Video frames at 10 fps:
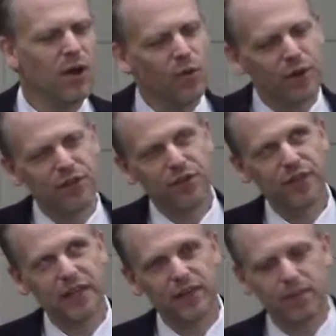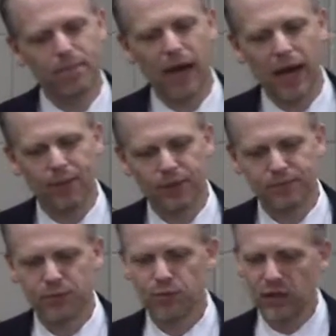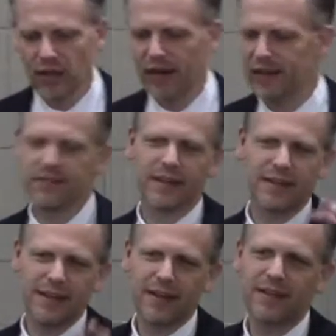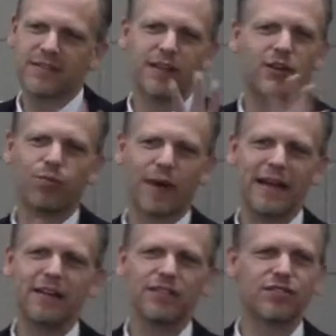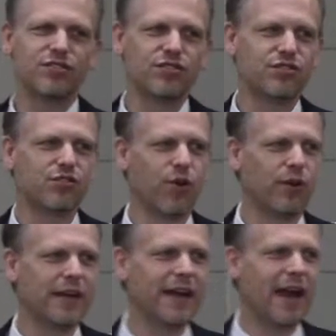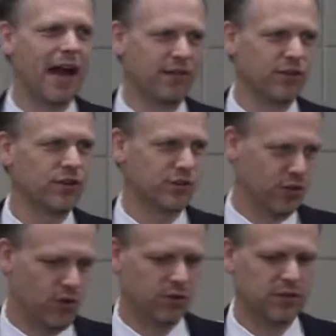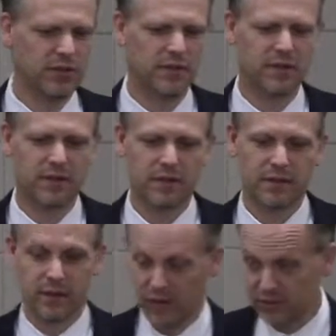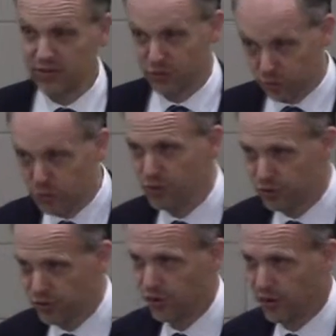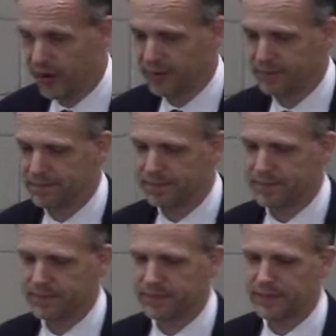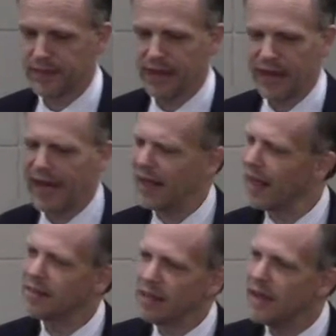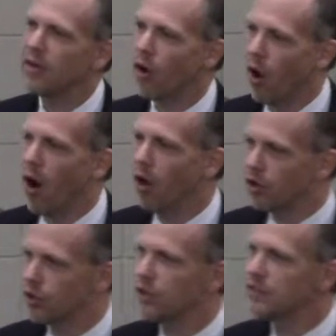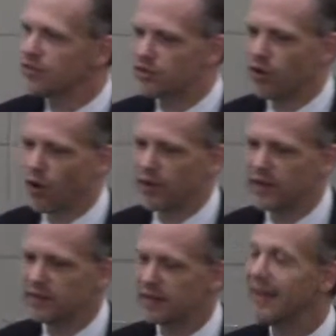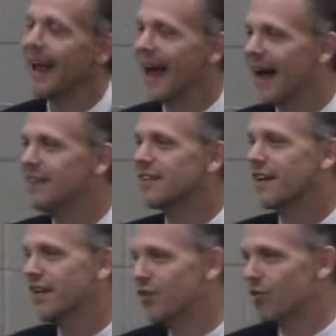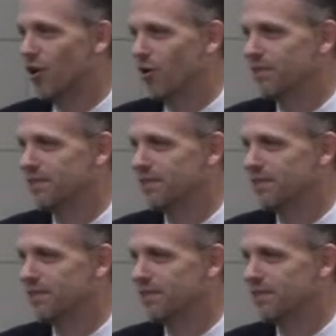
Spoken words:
When you think of the Bible, realize that it is the greatest story ever told. Now, it's a true story. And like all good stories, it has a hero.